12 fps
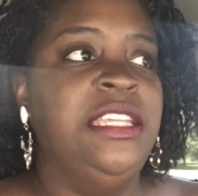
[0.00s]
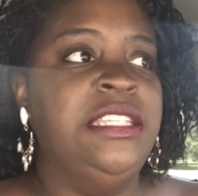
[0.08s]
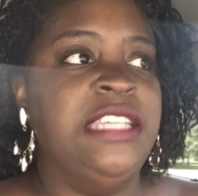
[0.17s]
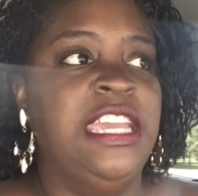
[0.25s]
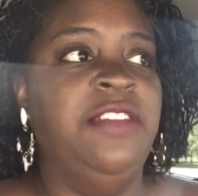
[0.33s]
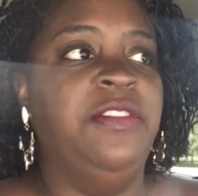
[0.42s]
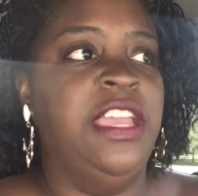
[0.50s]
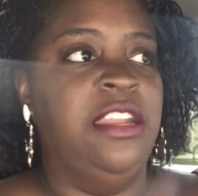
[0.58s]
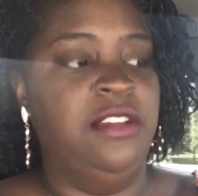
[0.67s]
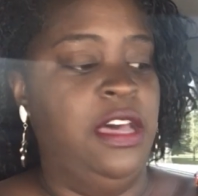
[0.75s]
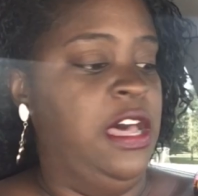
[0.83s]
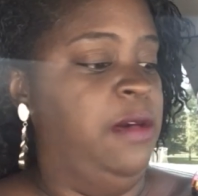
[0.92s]
safe
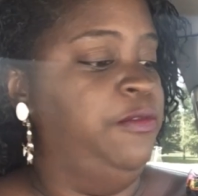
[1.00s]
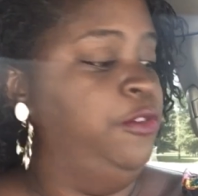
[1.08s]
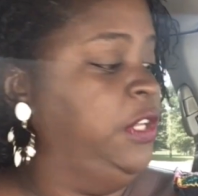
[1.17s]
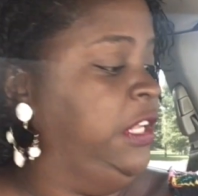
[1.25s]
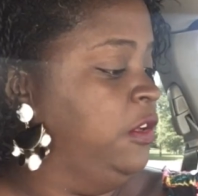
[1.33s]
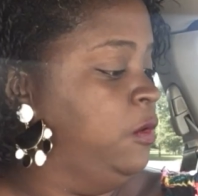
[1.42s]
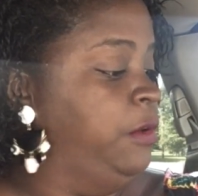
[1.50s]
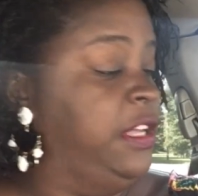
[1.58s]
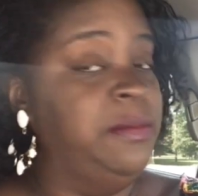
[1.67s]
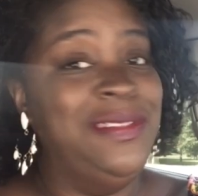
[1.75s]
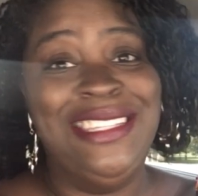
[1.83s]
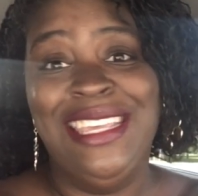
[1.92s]
and um, fully
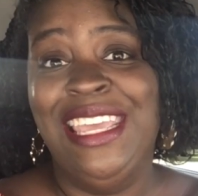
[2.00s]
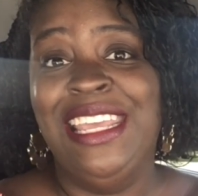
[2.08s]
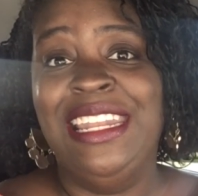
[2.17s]
equipped,